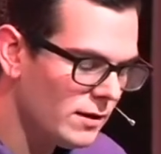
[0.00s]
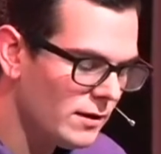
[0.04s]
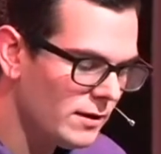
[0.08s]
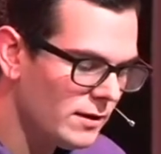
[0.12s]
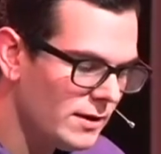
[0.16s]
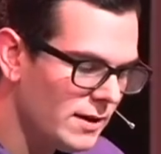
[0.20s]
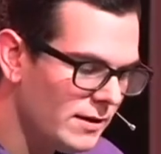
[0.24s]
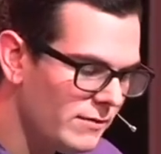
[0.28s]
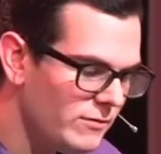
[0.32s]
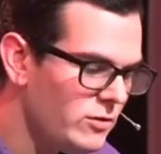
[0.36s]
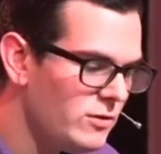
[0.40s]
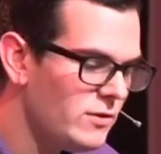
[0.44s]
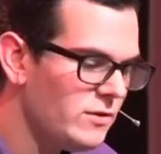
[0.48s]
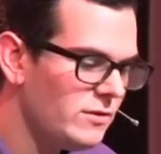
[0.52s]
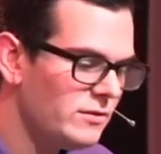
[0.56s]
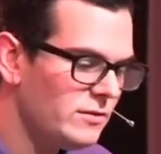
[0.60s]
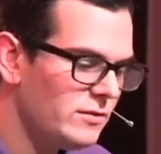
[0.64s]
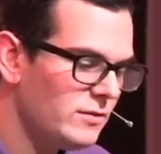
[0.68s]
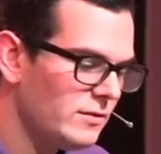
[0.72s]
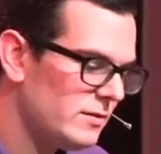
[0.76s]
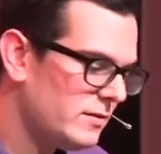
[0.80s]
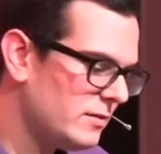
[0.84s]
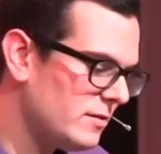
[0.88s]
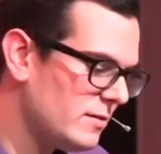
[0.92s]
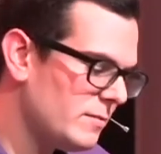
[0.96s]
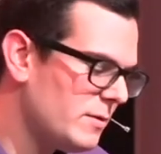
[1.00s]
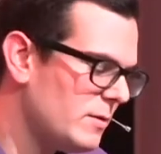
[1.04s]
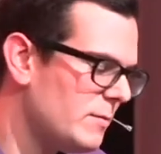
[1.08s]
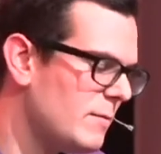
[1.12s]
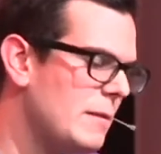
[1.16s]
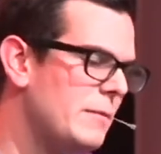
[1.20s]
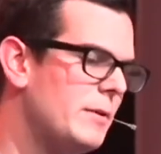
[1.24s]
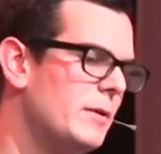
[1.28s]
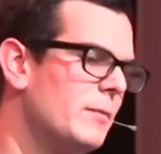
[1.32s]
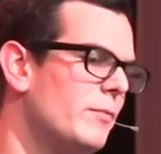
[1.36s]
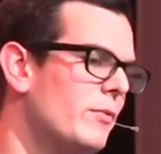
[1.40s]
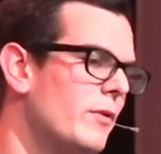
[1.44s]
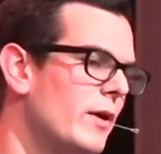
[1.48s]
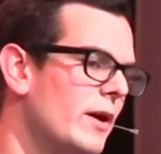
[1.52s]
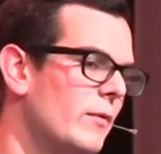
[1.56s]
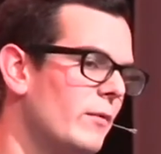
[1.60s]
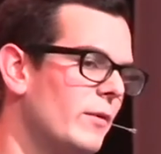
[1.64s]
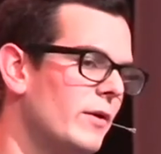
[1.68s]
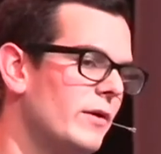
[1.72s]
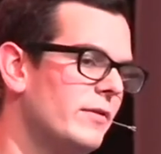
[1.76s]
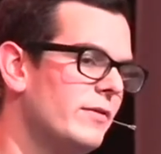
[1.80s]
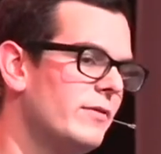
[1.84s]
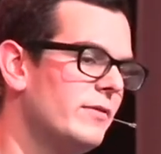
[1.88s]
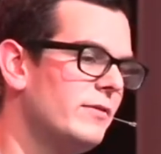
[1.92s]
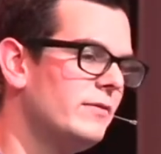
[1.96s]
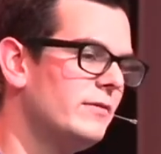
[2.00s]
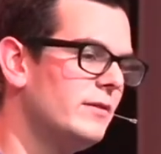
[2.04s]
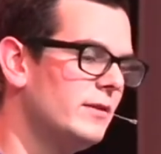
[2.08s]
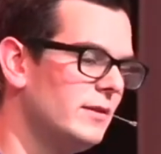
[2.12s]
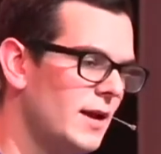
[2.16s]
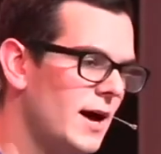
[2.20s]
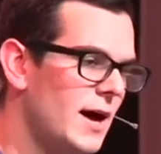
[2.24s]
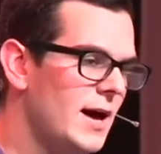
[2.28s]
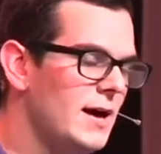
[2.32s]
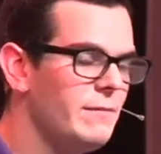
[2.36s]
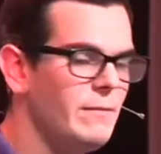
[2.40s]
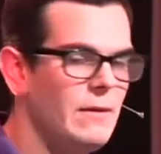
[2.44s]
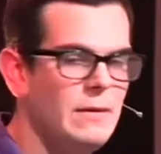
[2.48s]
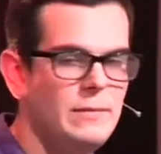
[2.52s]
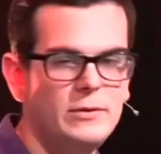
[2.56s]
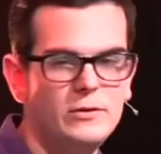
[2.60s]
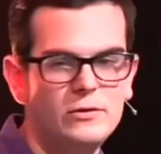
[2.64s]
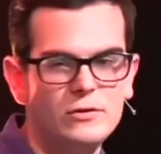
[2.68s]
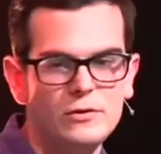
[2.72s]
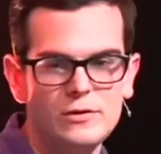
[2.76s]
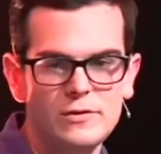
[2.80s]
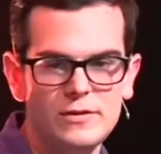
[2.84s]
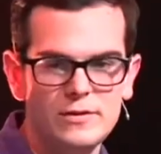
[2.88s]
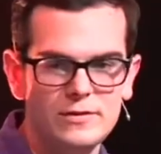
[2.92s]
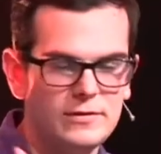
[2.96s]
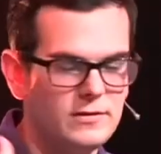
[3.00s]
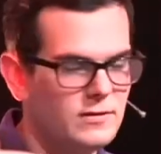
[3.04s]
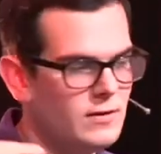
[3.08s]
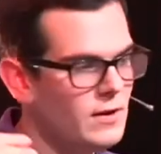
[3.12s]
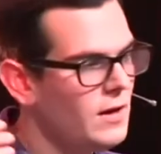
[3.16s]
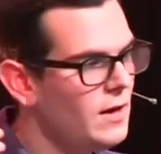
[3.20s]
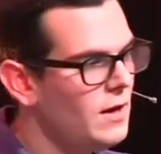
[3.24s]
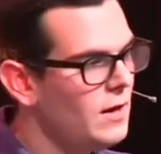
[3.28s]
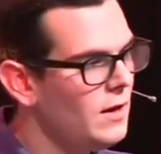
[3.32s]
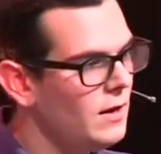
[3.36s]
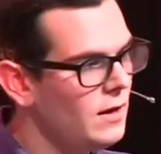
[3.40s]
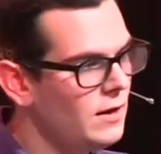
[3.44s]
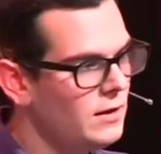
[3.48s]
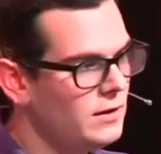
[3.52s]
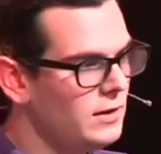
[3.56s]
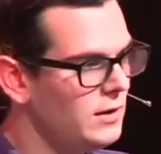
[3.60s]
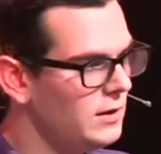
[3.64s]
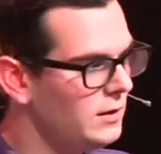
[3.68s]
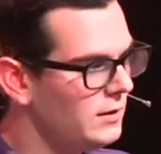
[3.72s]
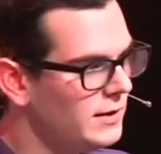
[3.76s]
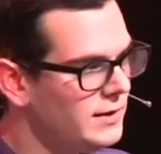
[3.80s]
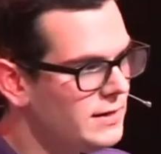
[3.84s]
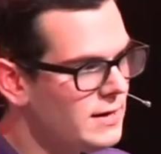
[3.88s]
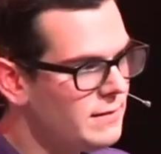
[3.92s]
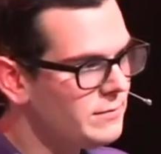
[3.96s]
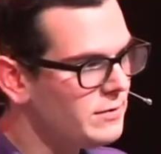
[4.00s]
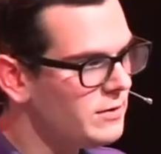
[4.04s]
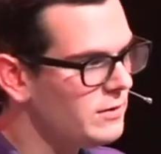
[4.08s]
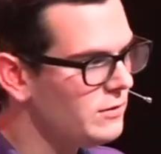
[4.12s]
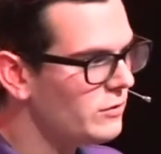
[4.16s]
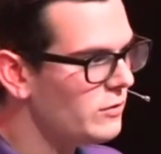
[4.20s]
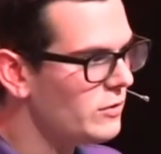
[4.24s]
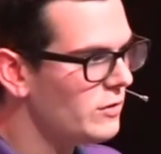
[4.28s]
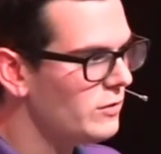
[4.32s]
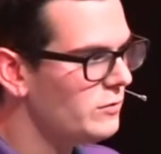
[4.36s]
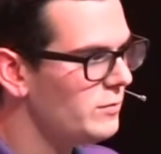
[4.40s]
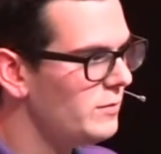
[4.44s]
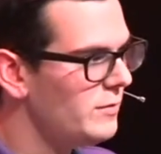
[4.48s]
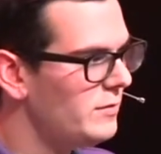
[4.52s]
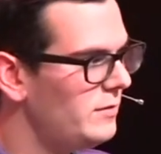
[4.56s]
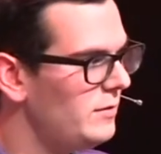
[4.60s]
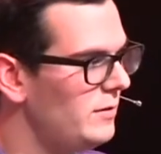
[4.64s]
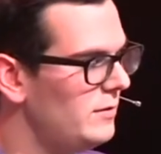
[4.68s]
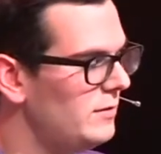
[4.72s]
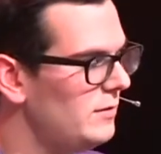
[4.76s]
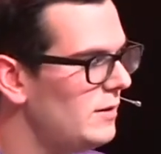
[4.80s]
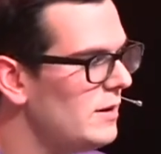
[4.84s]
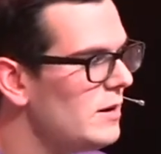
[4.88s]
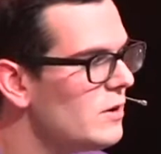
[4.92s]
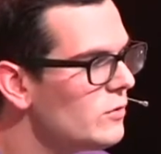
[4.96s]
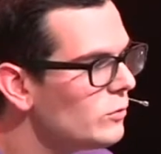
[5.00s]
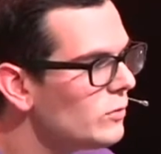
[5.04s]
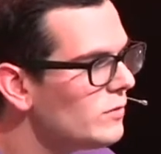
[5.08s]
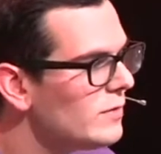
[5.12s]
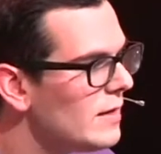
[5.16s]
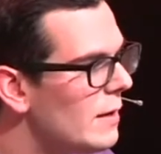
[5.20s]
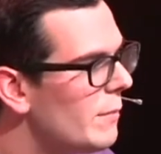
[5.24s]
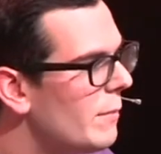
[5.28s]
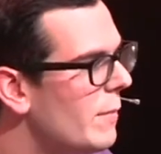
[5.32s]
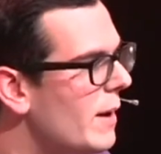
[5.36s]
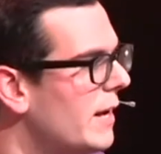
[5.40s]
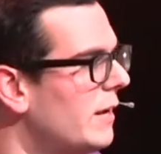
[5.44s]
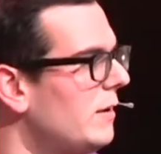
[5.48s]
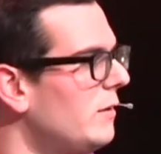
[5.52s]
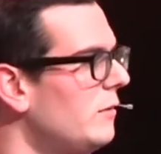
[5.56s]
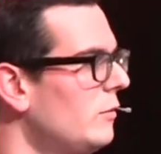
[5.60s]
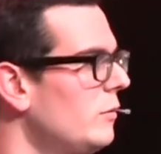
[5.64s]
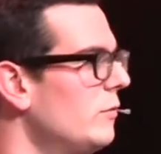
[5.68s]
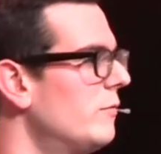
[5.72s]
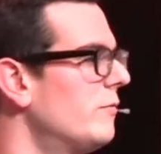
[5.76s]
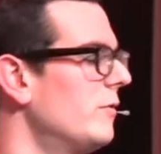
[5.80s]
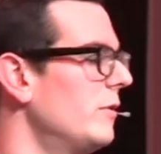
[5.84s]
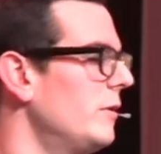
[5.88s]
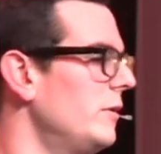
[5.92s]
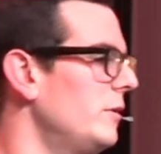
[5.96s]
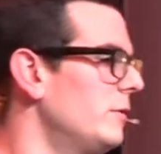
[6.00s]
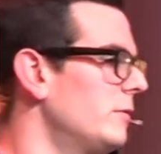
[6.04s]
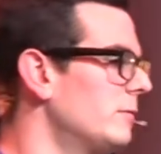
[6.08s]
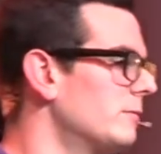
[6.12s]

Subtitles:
to give you this something maybe to pray with tonight, maybe during this, leading up to this Christmas season. Here's what that might do for